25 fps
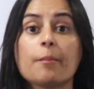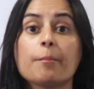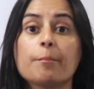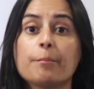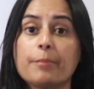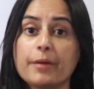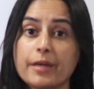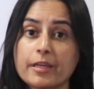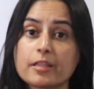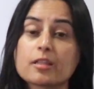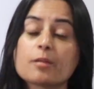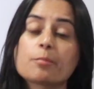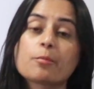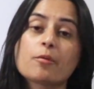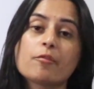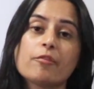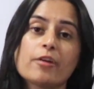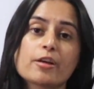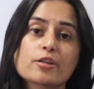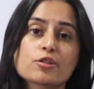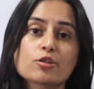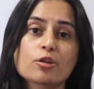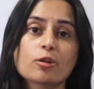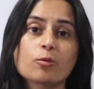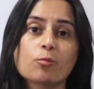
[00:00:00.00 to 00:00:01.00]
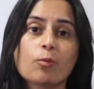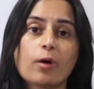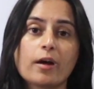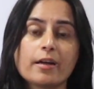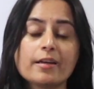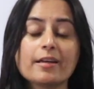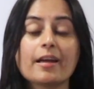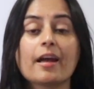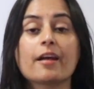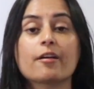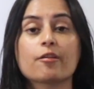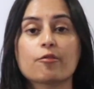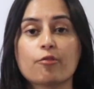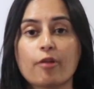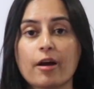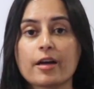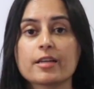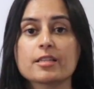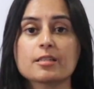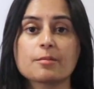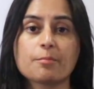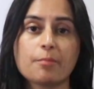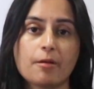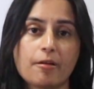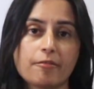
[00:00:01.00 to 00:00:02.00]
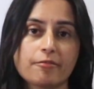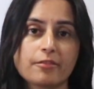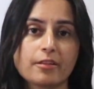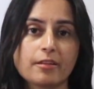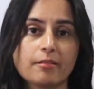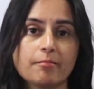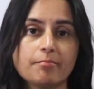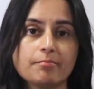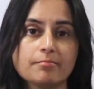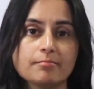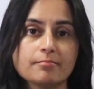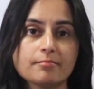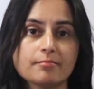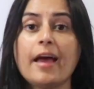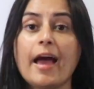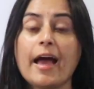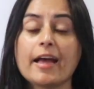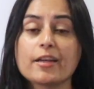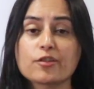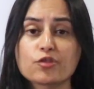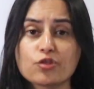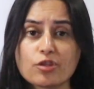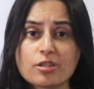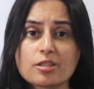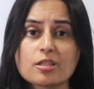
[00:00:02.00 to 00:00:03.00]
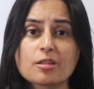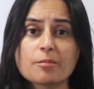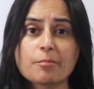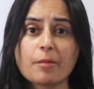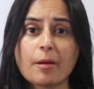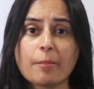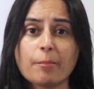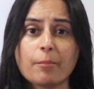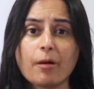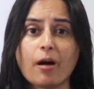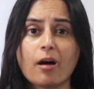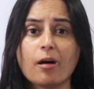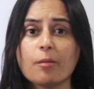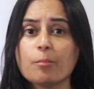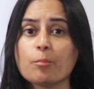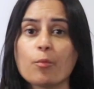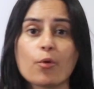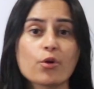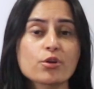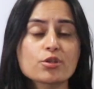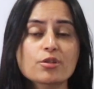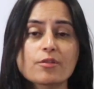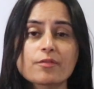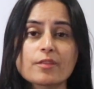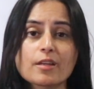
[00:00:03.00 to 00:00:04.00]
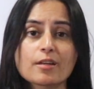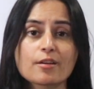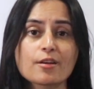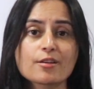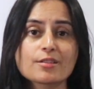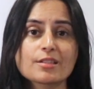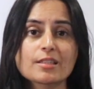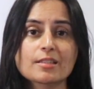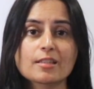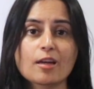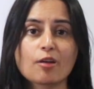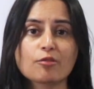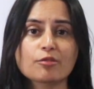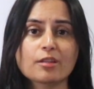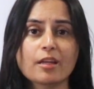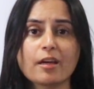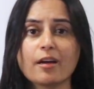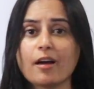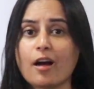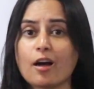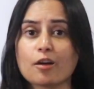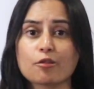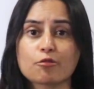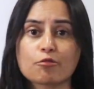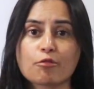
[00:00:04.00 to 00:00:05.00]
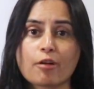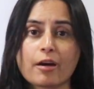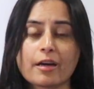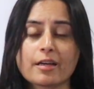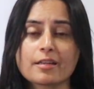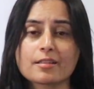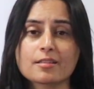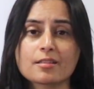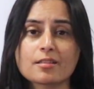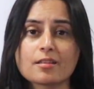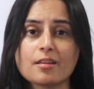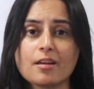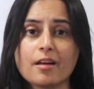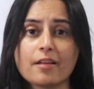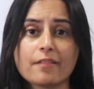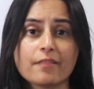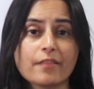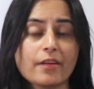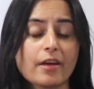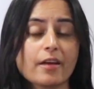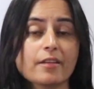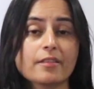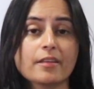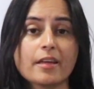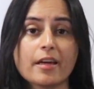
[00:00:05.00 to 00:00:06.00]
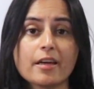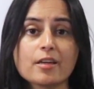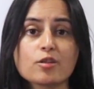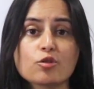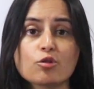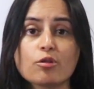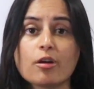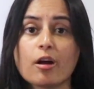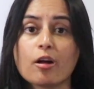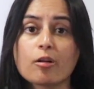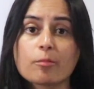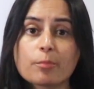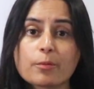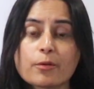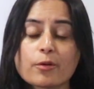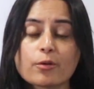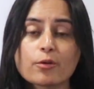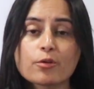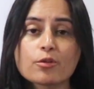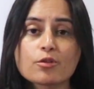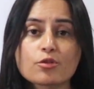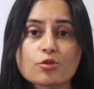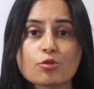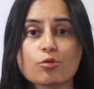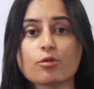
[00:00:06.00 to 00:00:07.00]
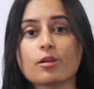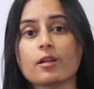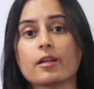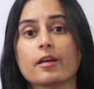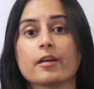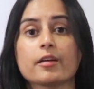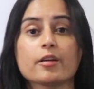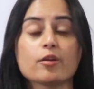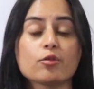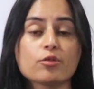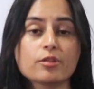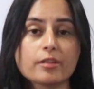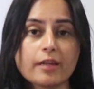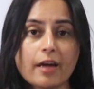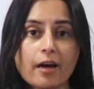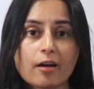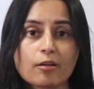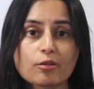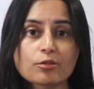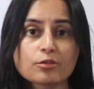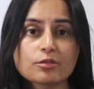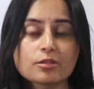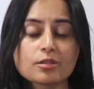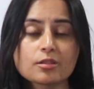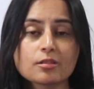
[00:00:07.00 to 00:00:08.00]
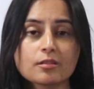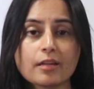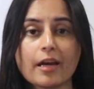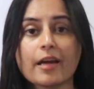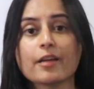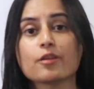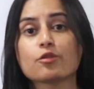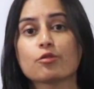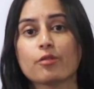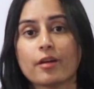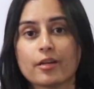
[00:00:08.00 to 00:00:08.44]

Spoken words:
Be the professional one and rise above them. And just remember, most of the nurses out there are great. They are there to help you, to clear your doubts, and to